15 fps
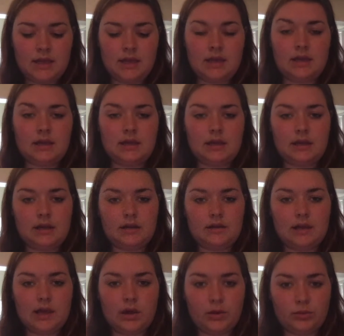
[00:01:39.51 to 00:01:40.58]
it can
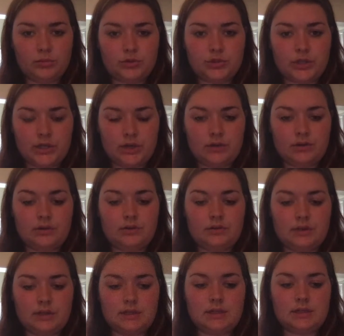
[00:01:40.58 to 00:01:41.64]
help trigger
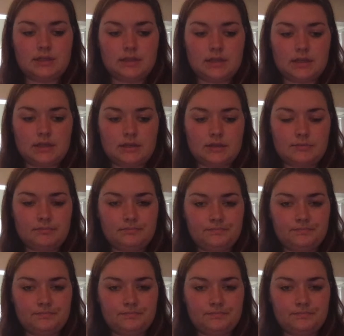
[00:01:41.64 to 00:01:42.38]
the disease.